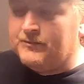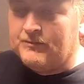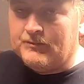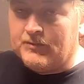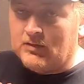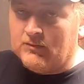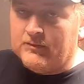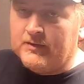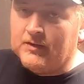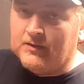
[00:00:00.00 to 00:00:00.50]

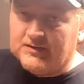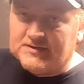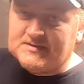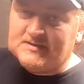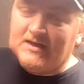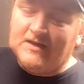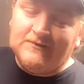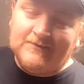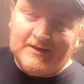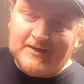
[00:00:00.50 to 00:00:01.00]
But we're going to
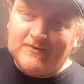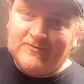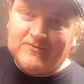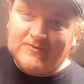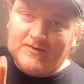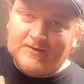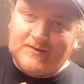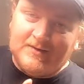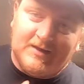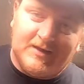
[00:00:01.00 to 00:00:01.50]
save that
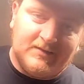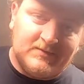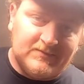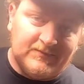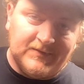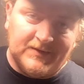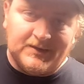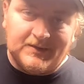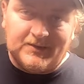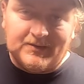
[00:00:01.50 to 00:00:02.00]
for the next
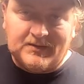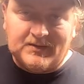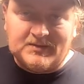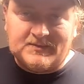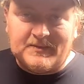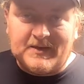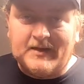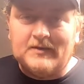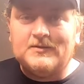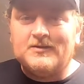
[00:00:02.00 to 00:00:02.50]
video
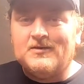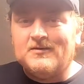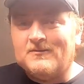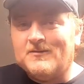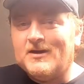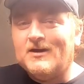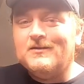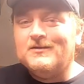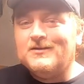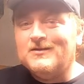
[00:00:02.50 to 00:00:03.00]
that's about to
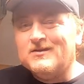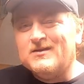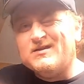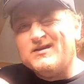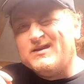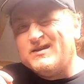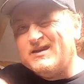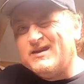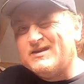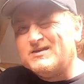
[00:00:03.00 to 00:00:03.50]
come out here in
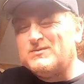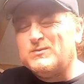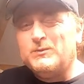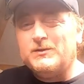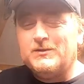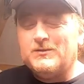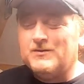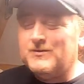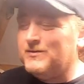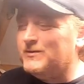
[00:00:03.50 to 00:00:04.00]
the next
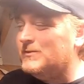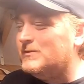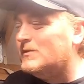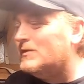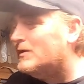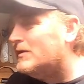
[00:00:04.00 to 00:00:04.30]
week or two.